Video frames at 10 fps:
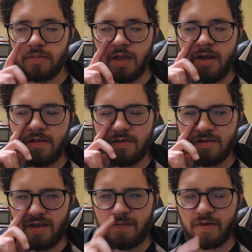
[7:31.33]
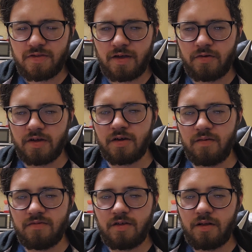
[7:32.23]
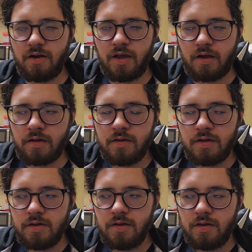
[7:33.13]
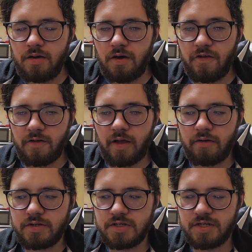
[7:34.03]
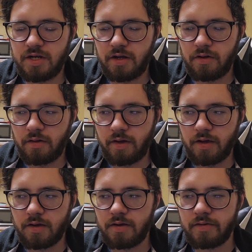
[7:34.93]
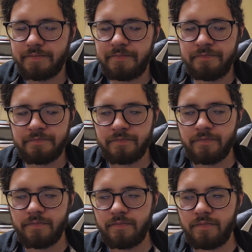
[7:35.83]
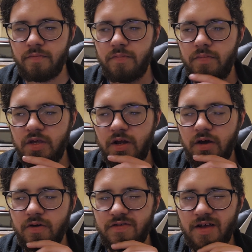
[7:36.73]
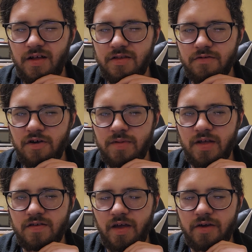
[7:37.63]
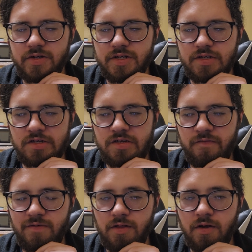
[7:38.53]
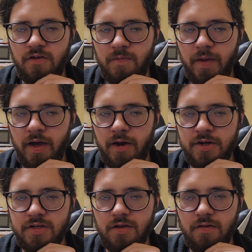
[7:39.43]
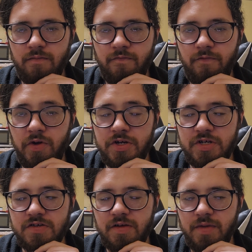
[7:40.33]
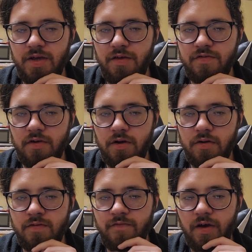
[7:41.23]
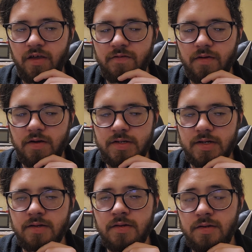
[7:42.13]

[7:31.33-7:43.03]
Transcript: And it's the same, I think, when it comes to learning other languages, like, it's kind of like the Romance languages. If you learn Spanish, then French is going to be easier, and vice versa.